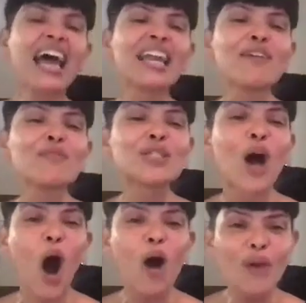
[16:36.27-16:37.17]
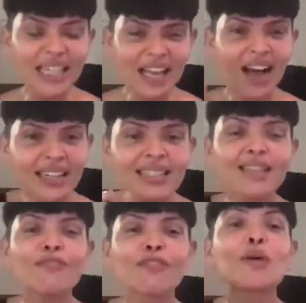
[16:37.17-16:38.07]
And I was always
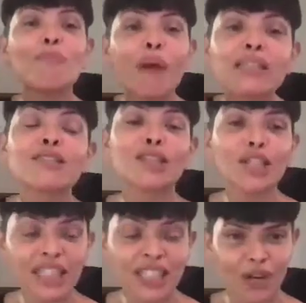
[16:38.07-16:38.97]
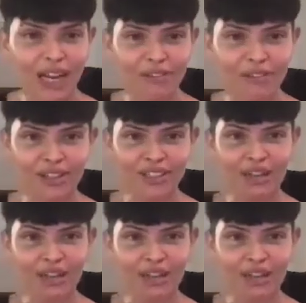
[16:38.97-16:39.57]
hunting for the best looking drivers.